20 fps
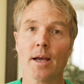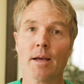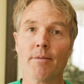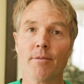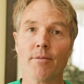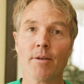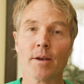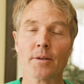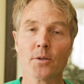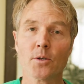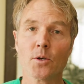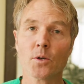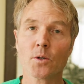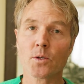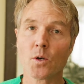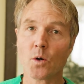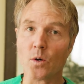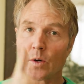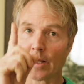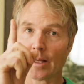If you've yet to do
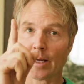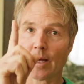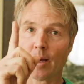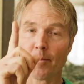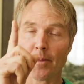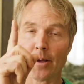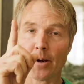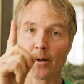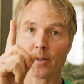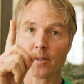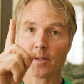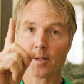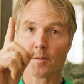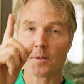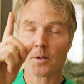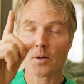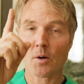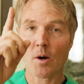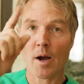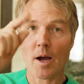so, click up there to
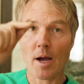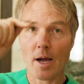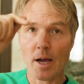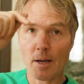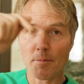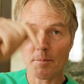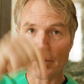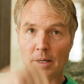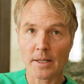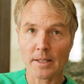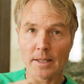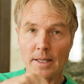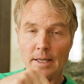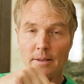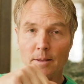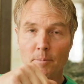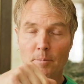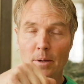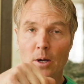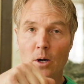subscribe, click
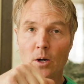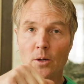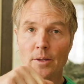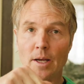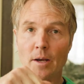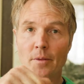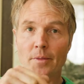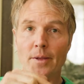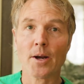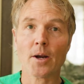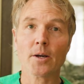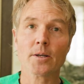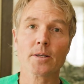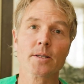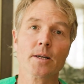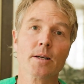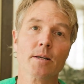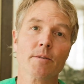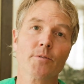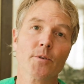the bell down there to
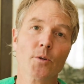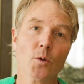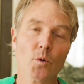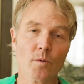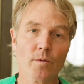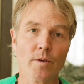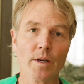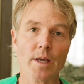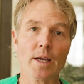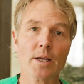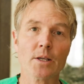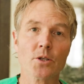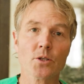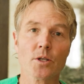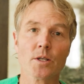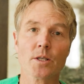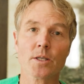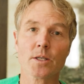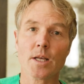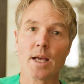sign up for
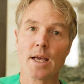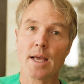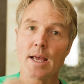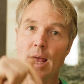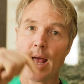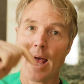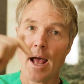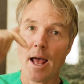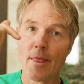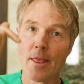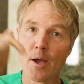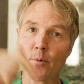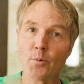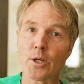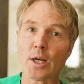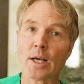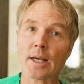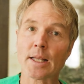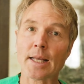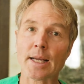notifications, and then when
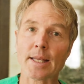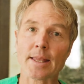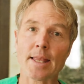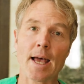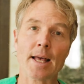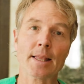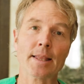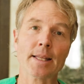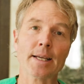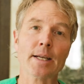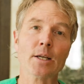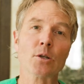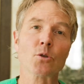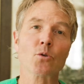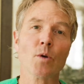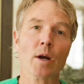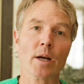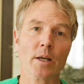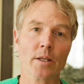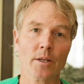you click that link
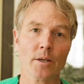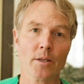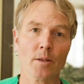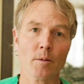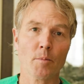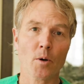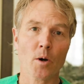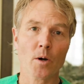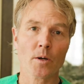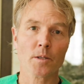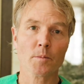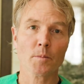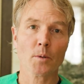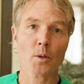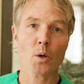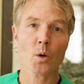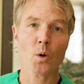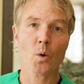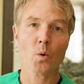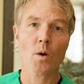directly in the box
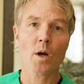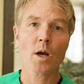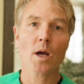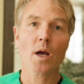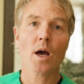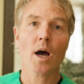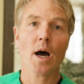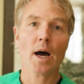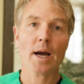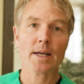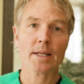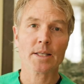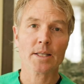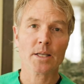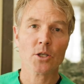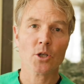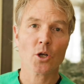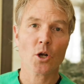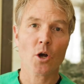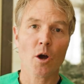below, I can
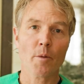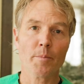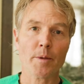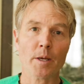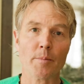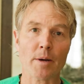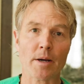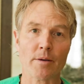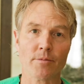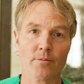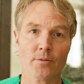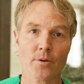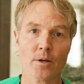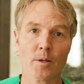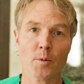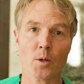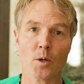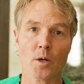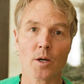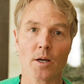send you a copy of my free
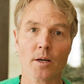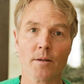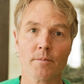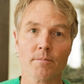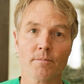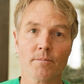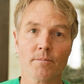book.